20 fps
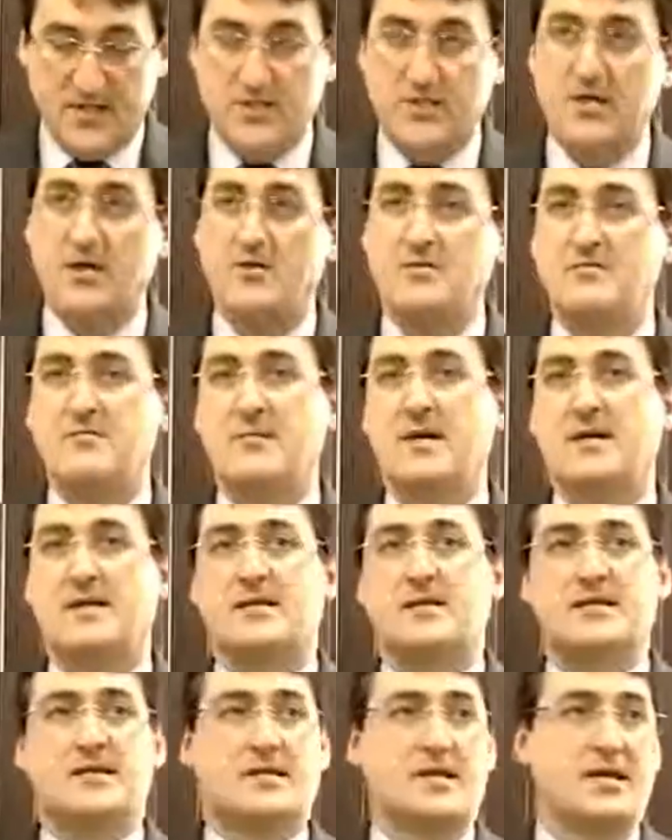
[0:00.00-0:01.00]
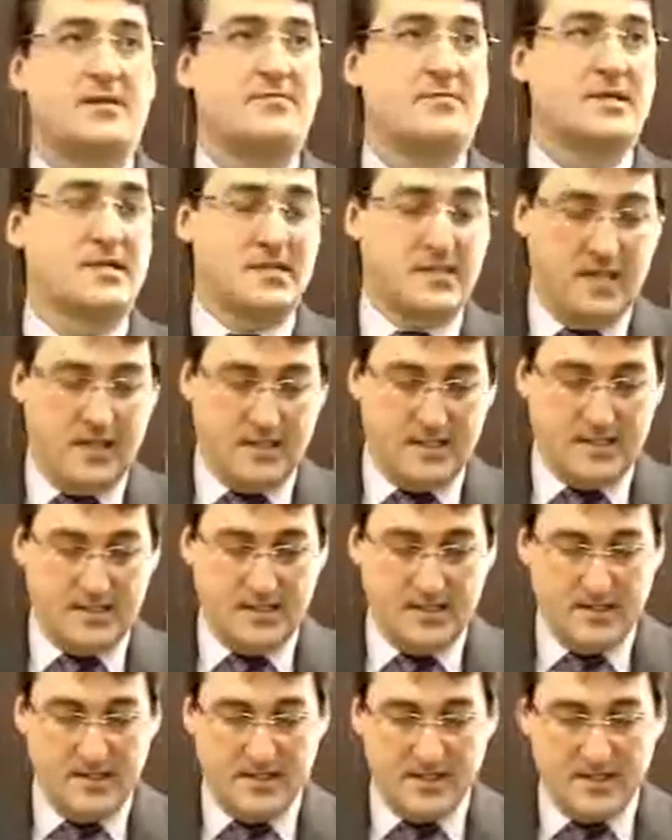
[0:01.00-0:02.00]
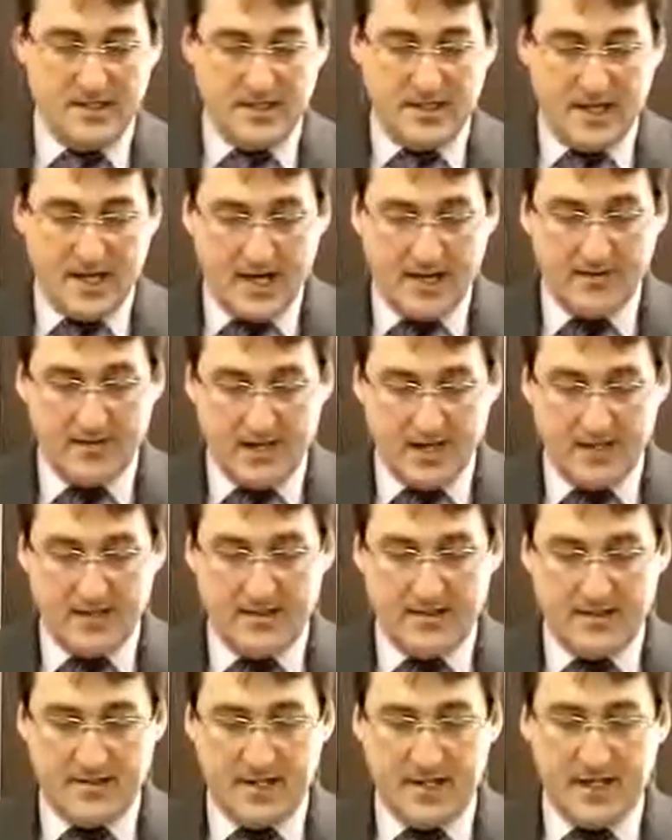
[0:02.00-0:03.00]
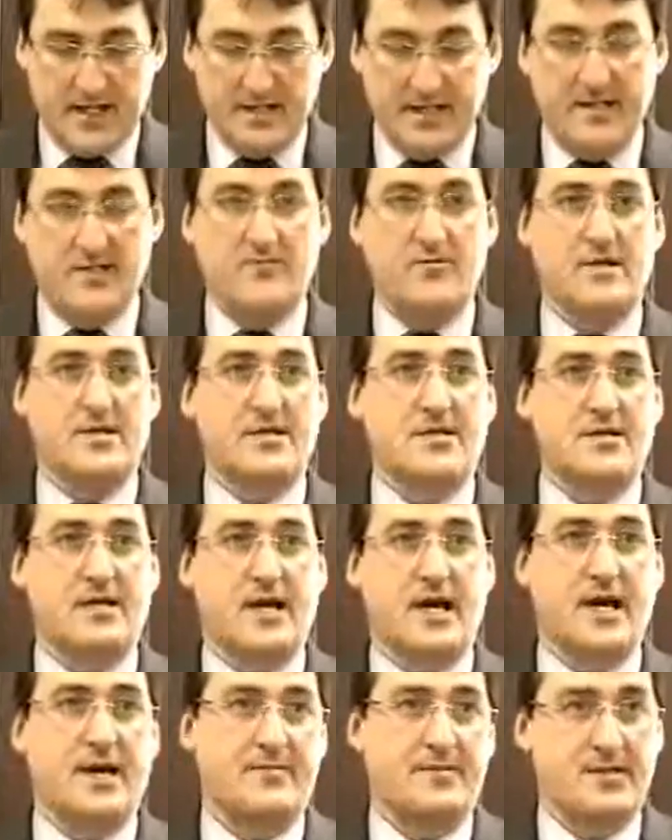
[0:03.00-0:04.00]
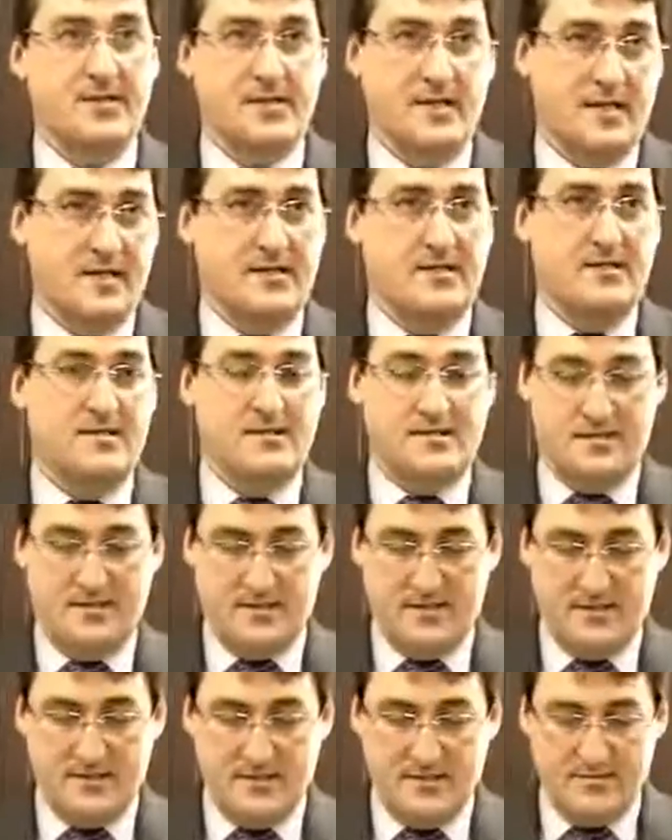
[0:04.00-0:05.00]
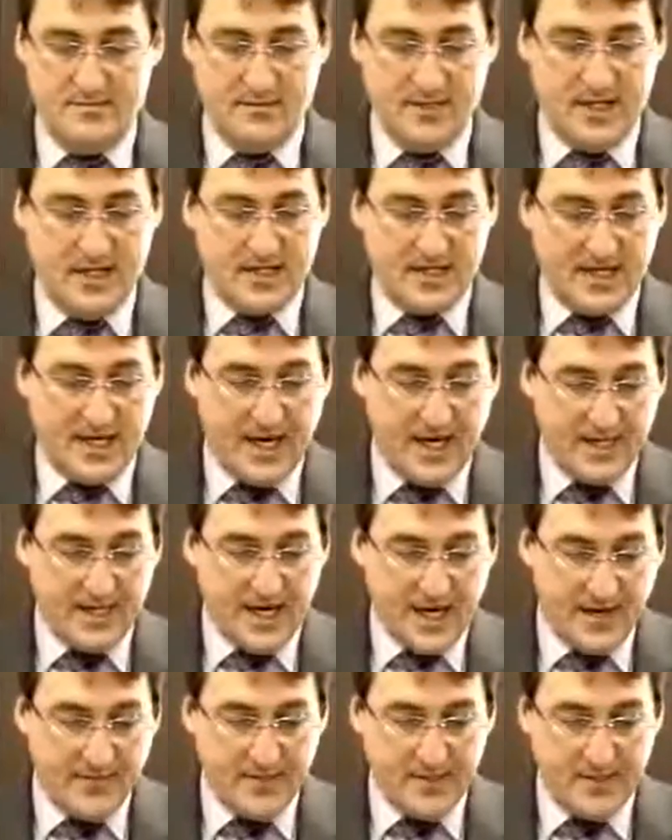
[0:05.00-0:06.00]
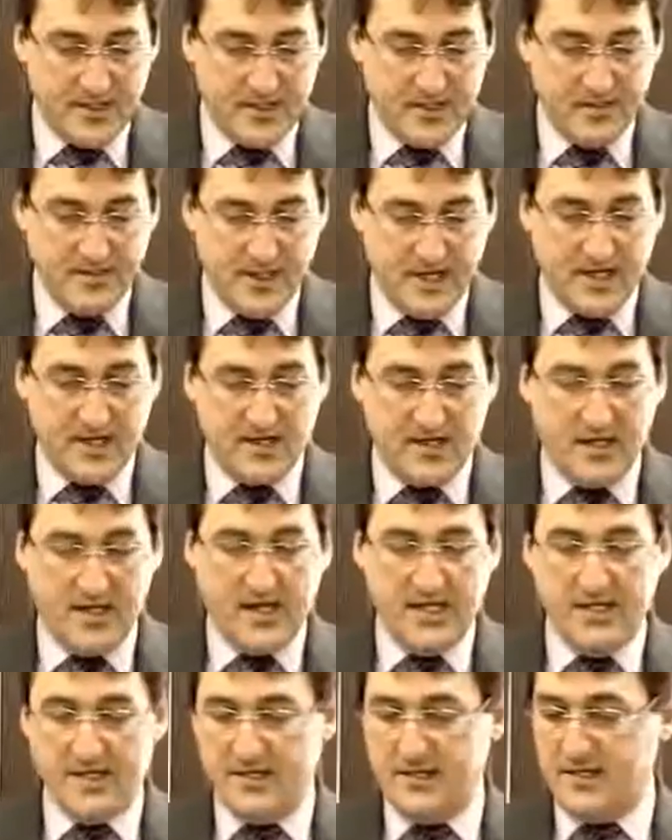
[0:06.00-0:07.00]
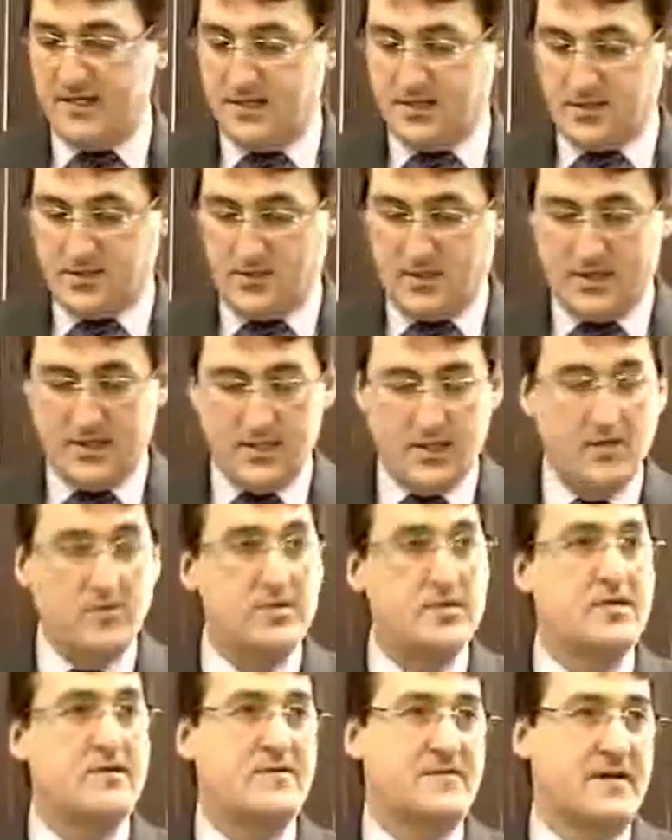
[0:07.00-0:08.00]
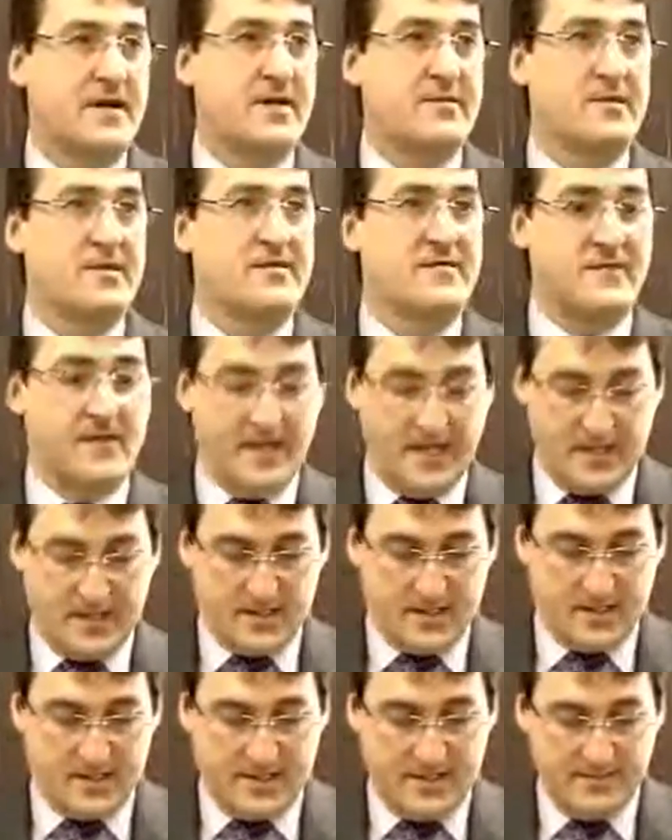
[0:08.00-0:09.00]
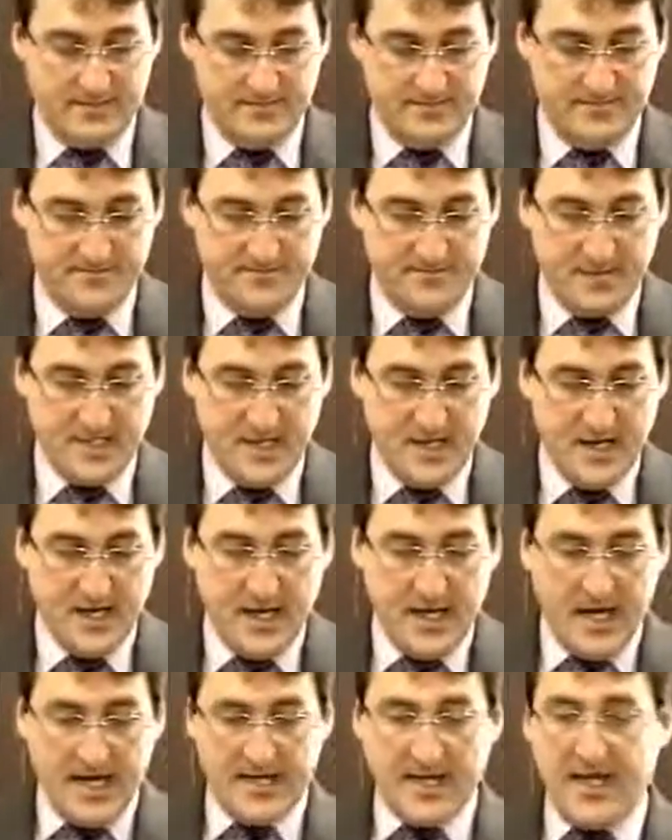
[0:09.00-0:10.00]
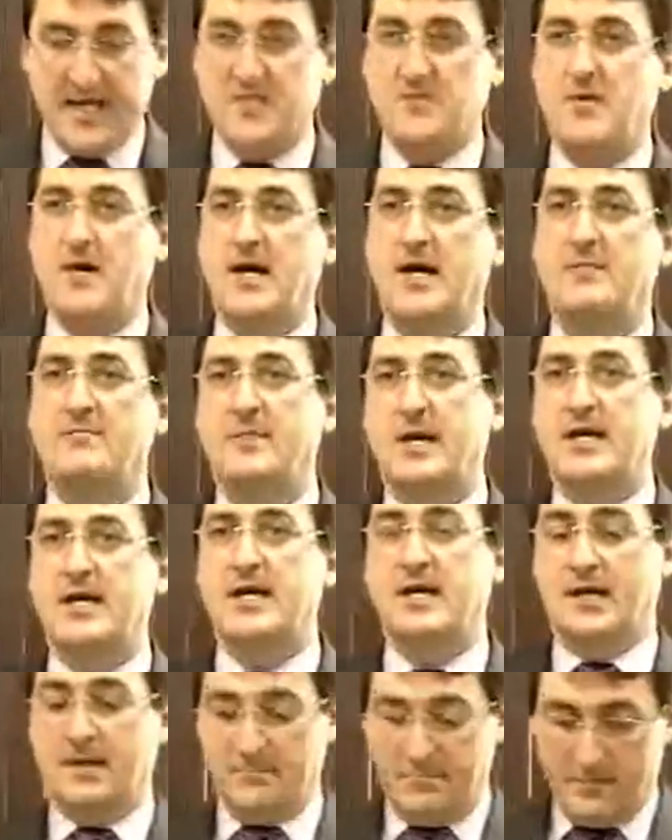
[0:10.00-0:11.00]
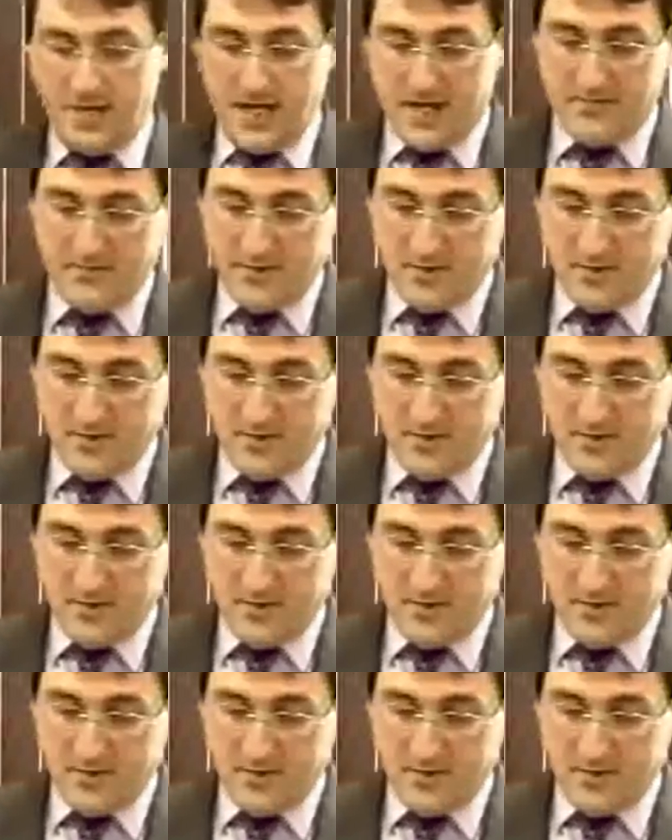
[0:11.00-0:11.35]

Don't make the same mistakes that I made thinking that it wasn't going to happen to us. It can happen to you, and it could easily destroy you and your family financially. And that's why I'm making it my